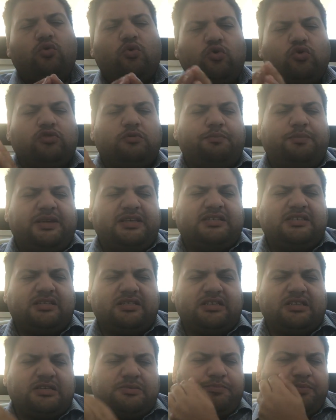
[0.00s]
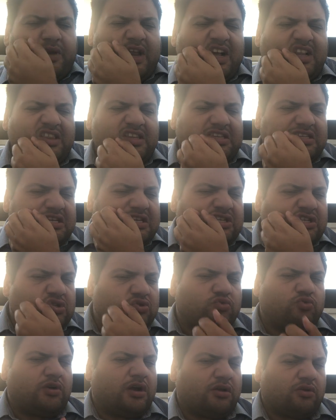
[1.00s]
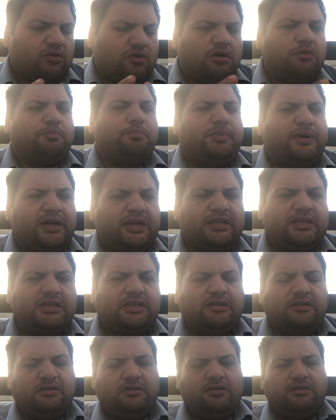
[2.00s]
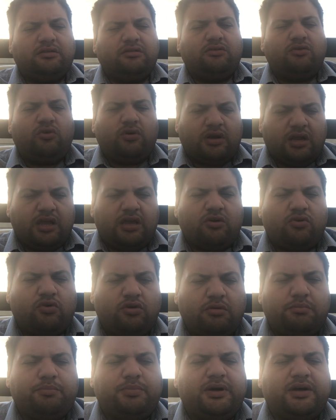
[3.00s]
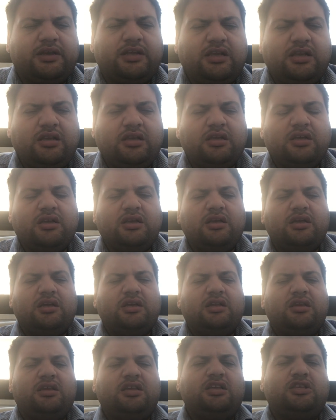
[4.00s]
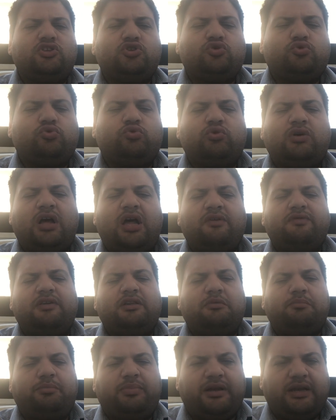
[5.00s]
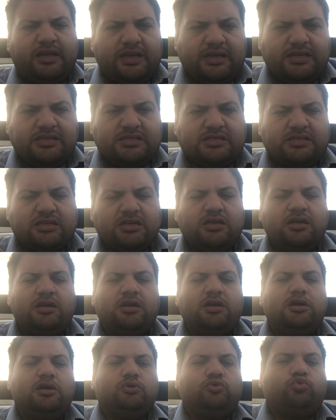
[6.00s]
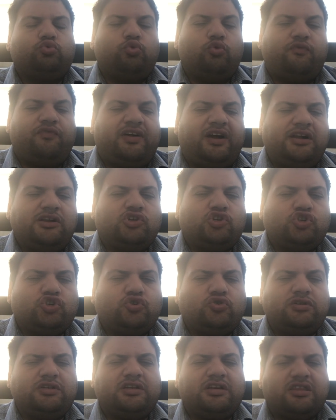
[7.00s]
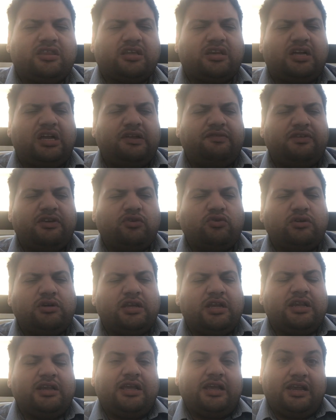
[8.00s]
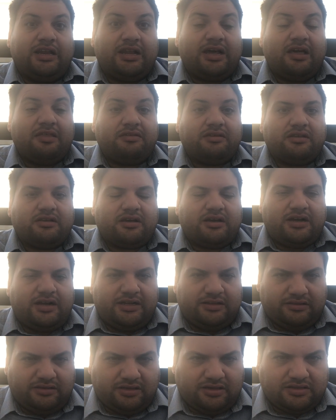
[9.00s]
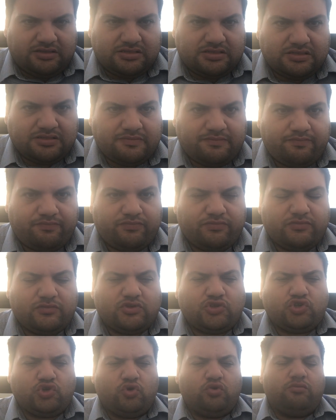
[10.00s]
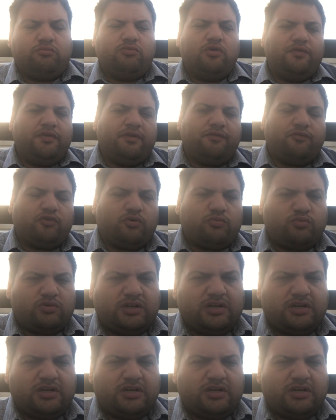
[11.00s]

good business practices your company or a company needs to have in place to function and thrive in, in, in other countries. So moving from